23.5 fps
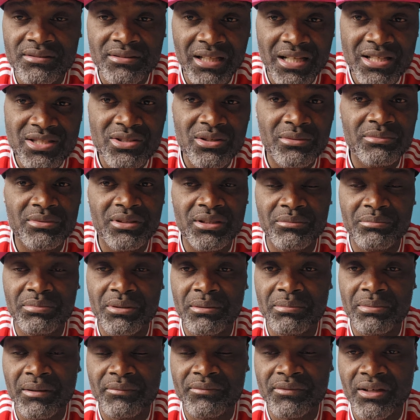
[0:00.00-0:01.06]
That's something
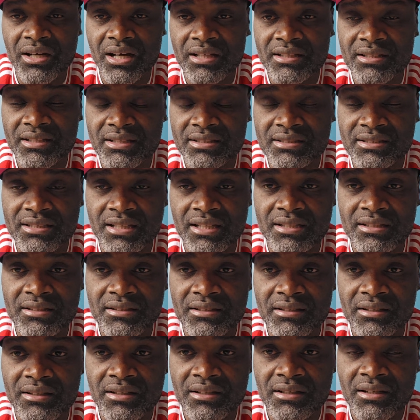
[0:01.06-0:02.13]
people have to understand.
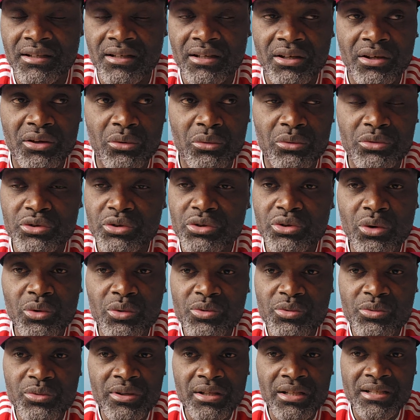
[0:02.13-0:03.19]
You
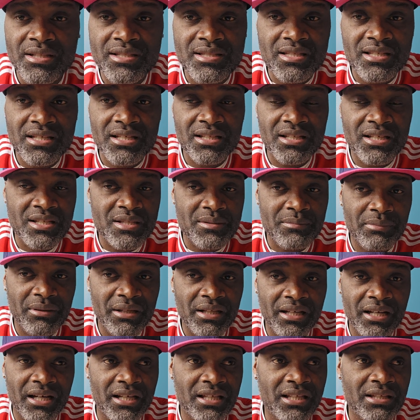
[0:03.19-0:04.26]
don't really see this
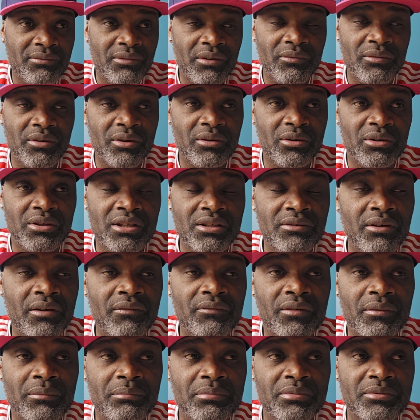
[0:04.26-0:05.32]
player, even
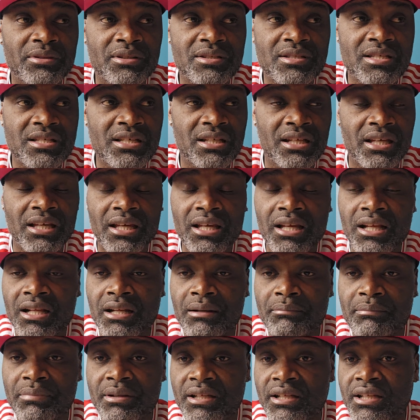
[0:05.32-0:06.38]
if you see the
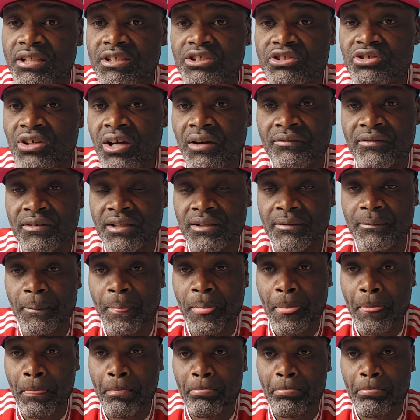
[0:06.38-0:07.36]
England player, they're traveling.